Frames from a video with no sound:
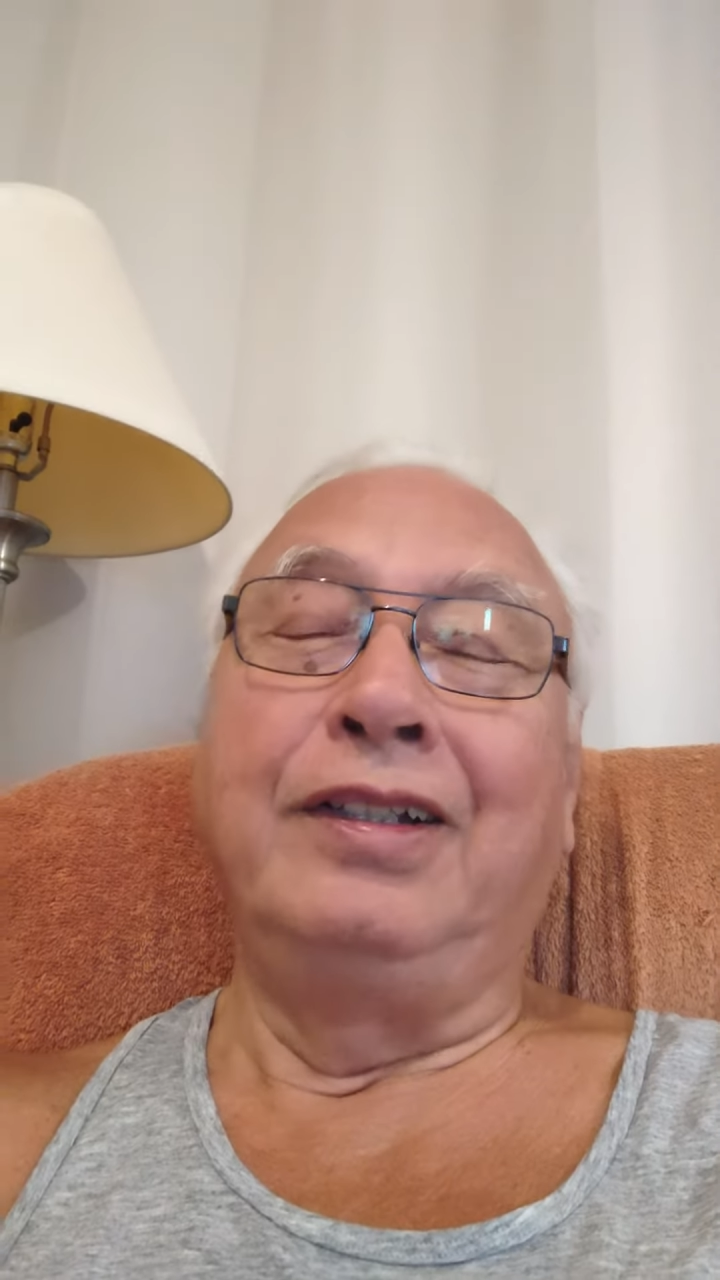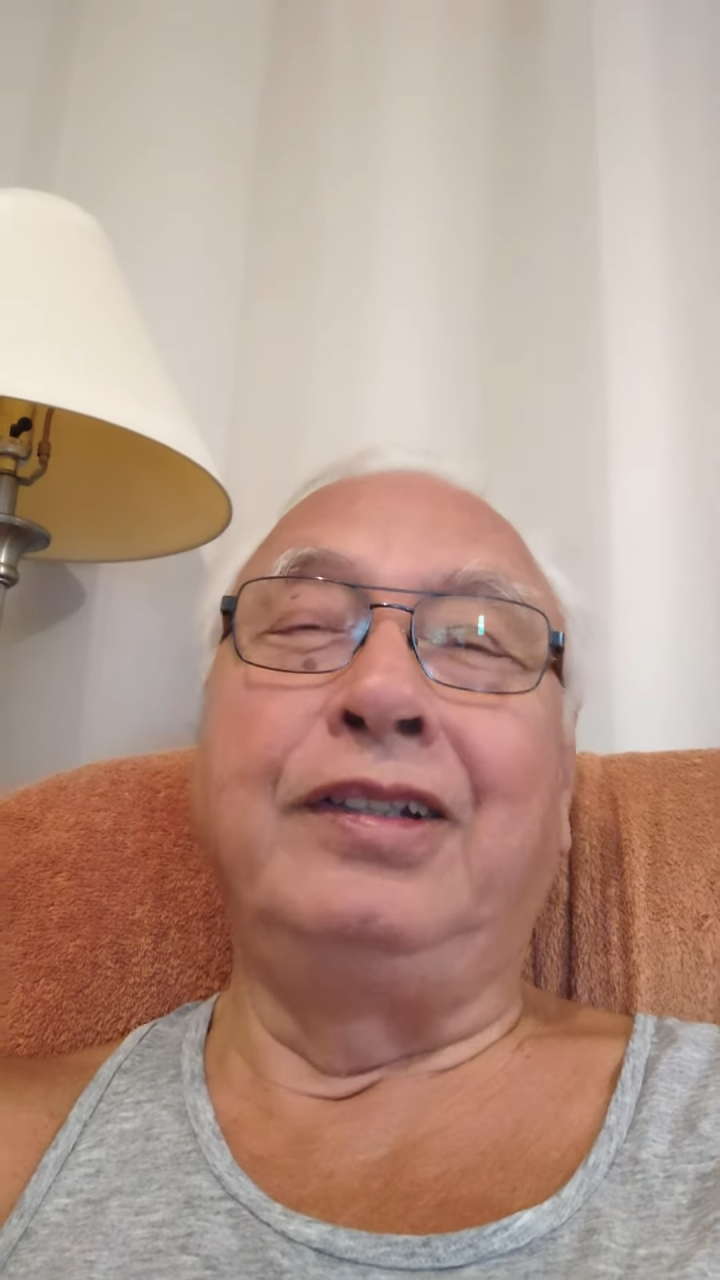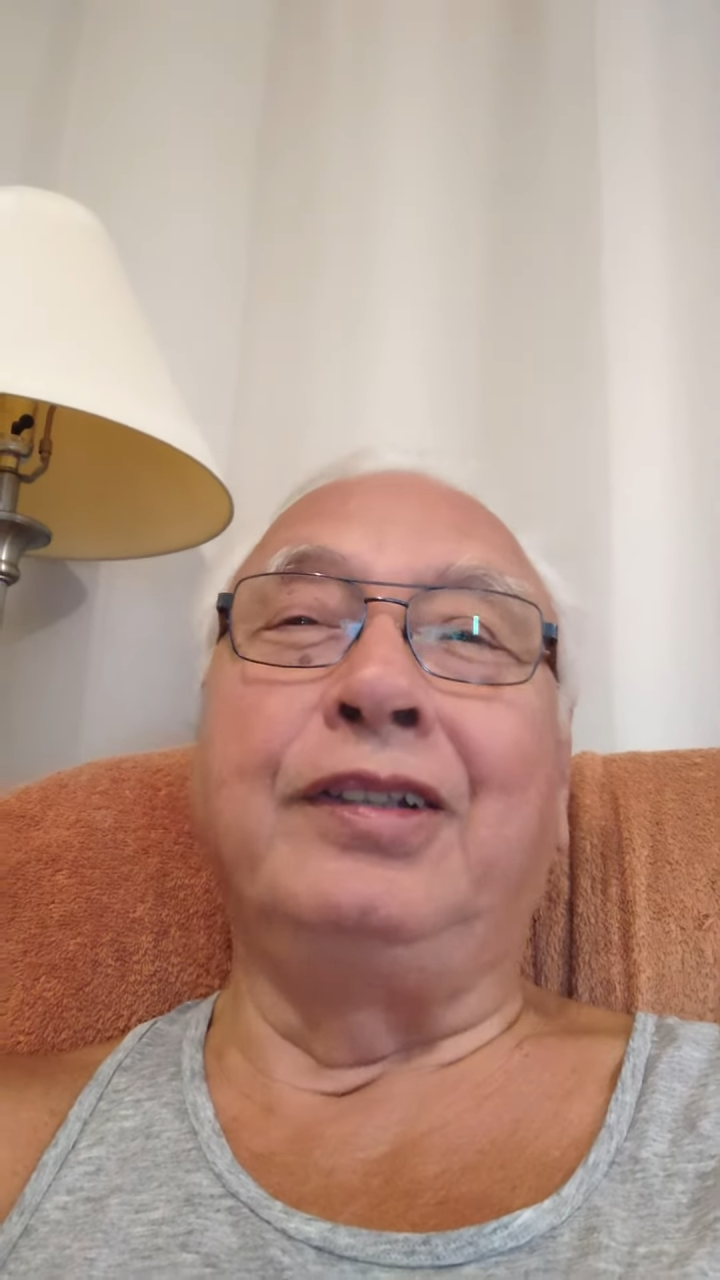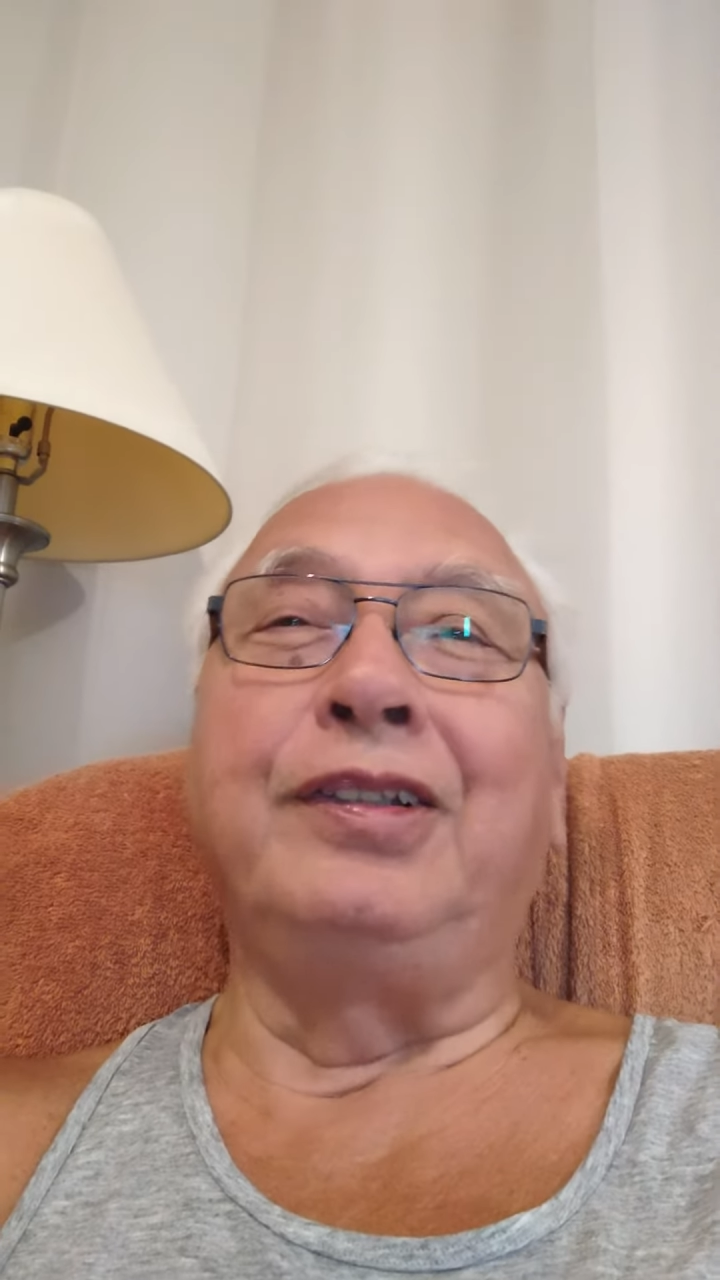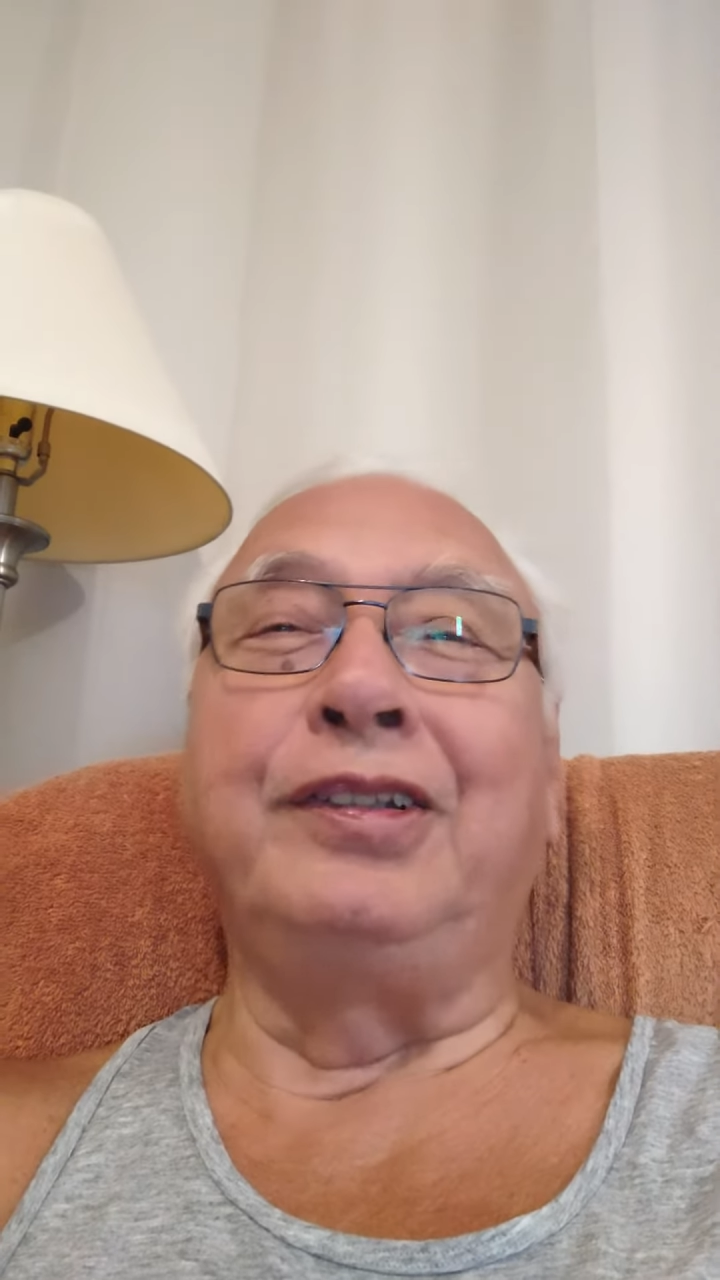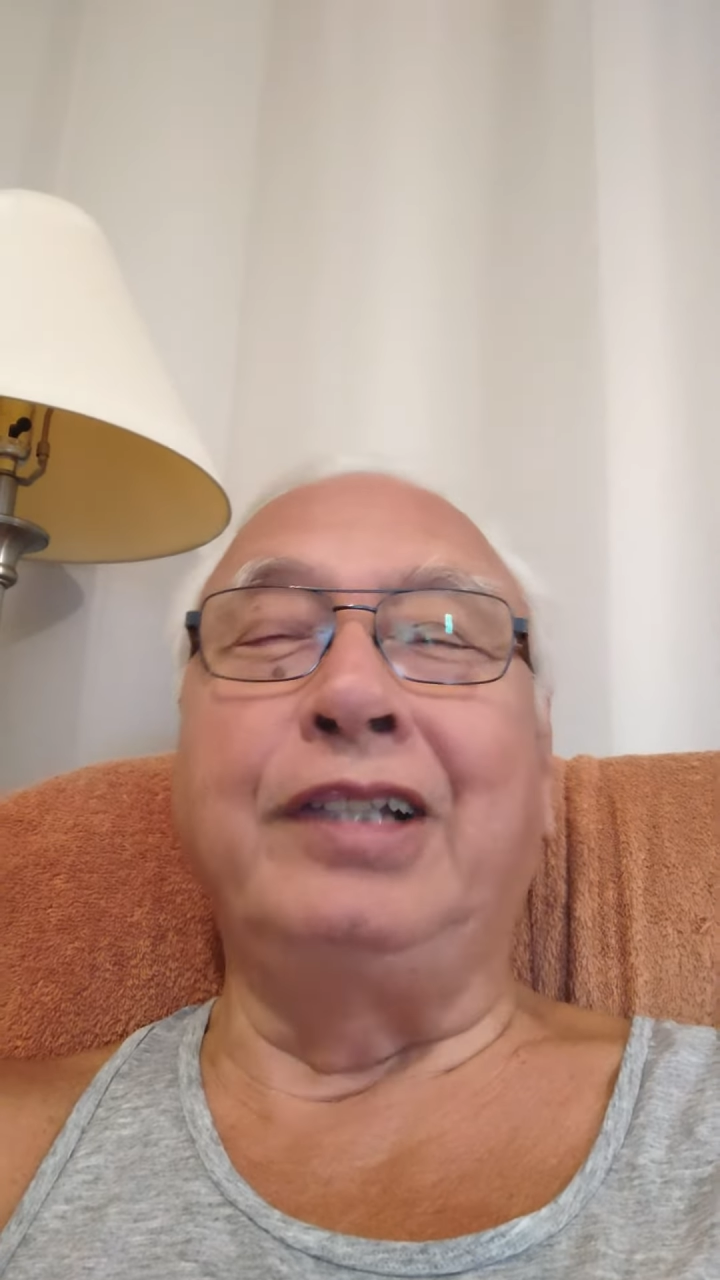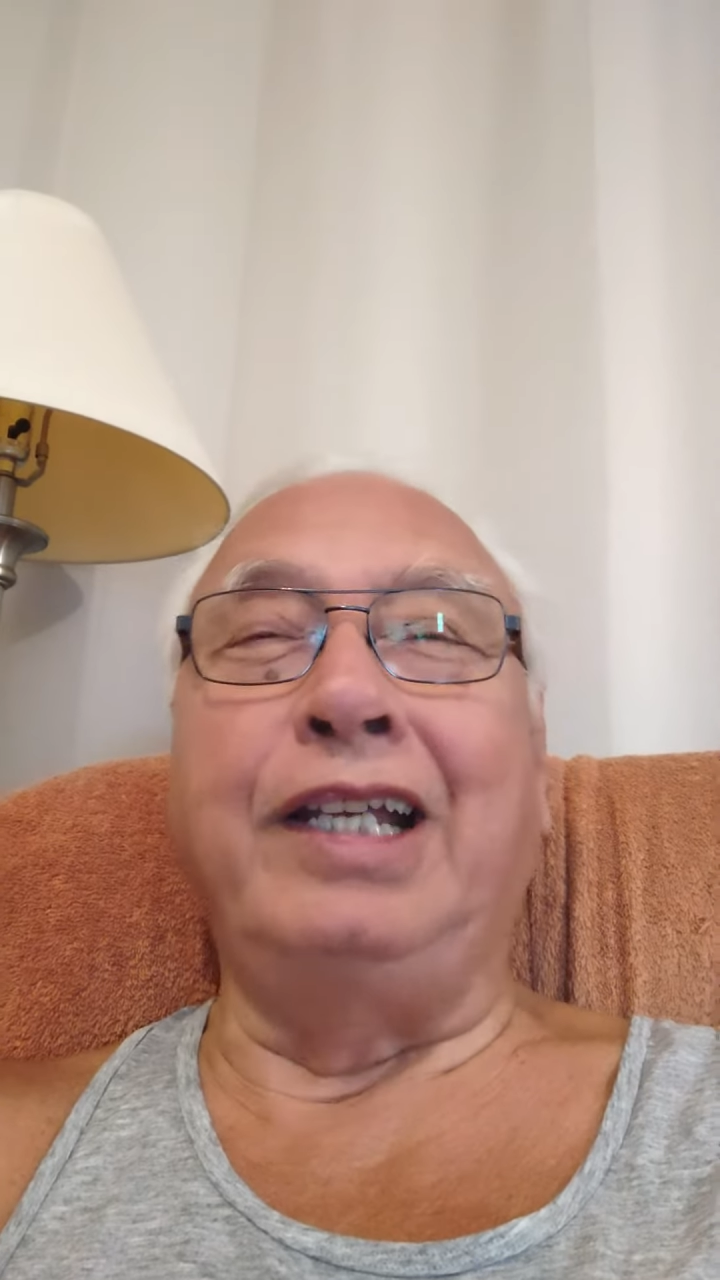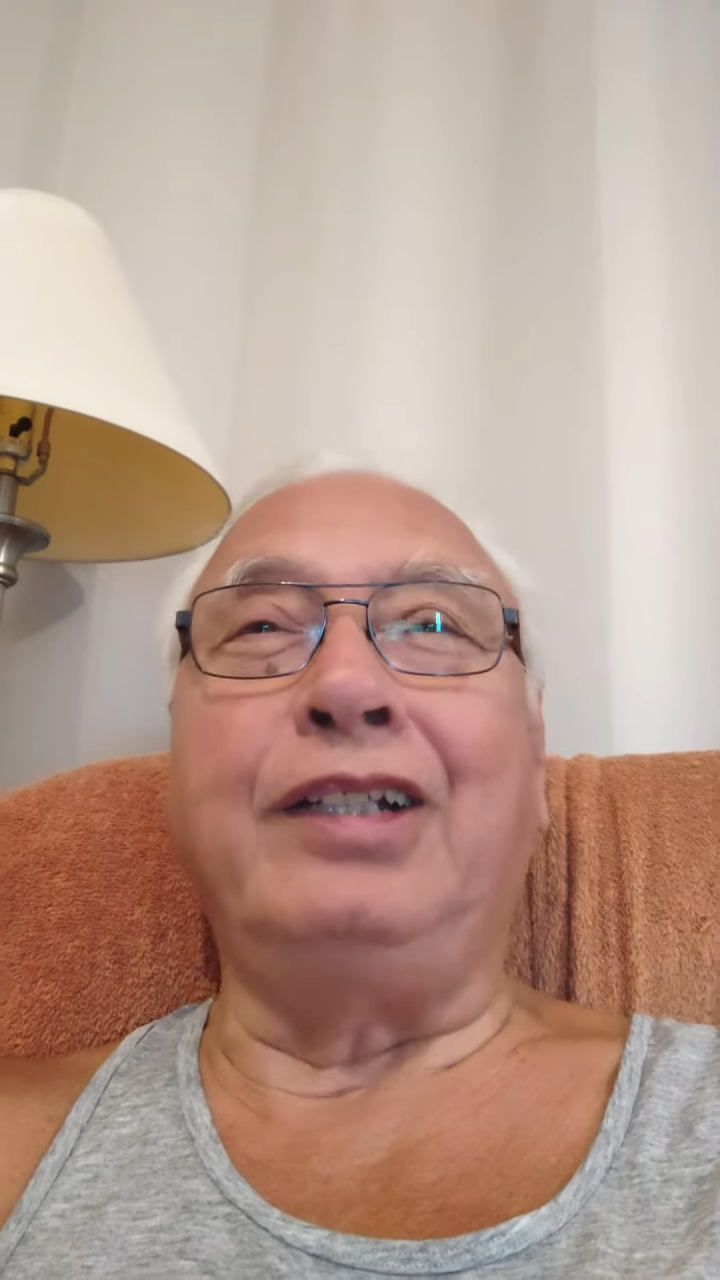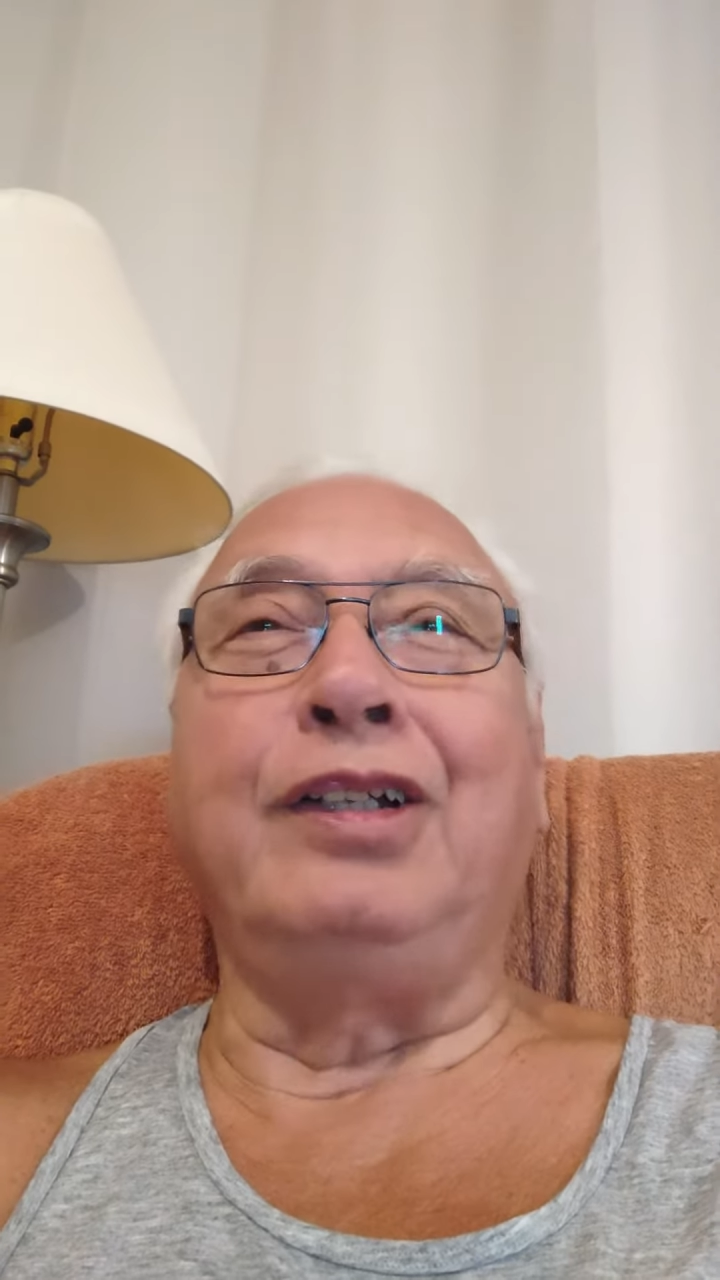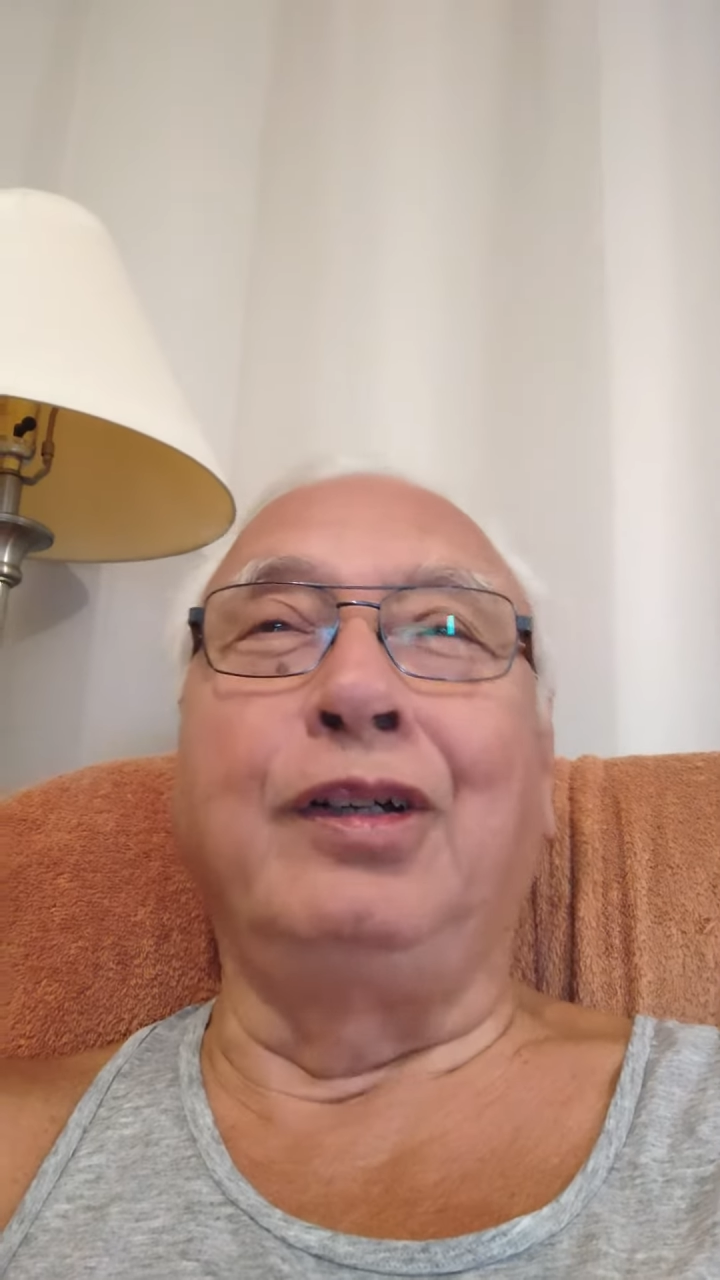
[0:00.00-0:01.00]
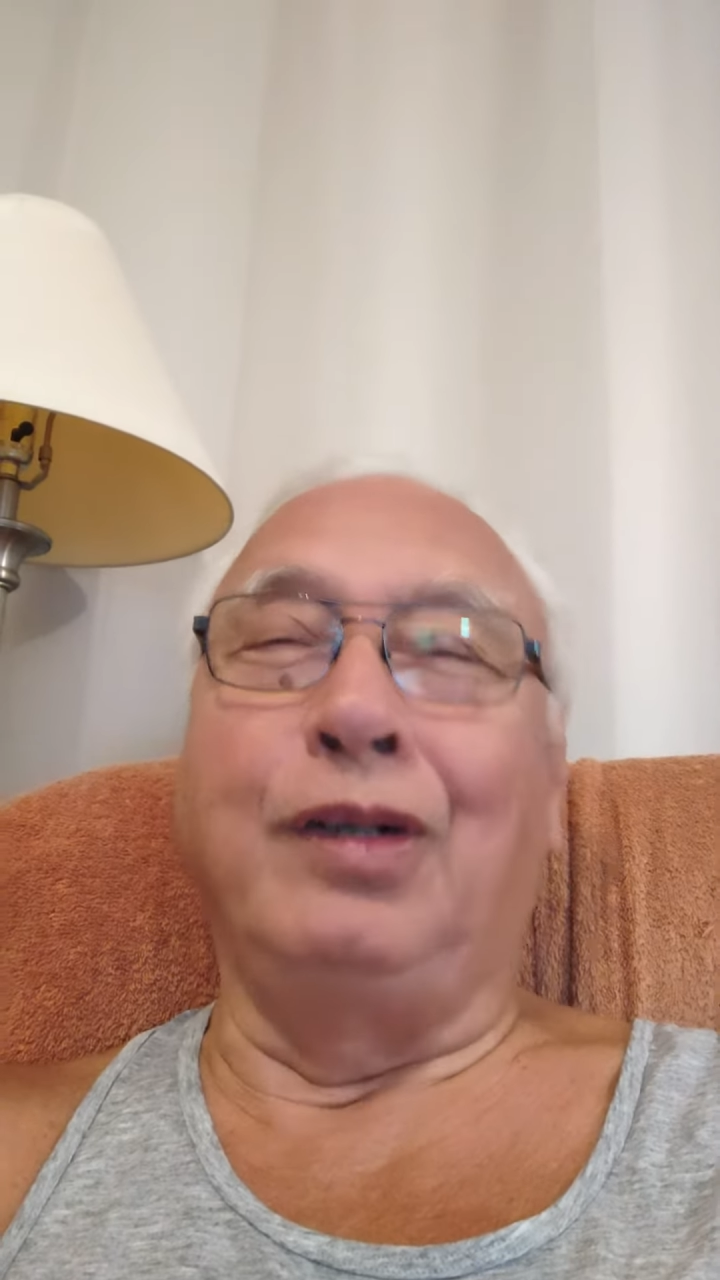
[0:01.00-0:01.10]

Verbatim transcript: to set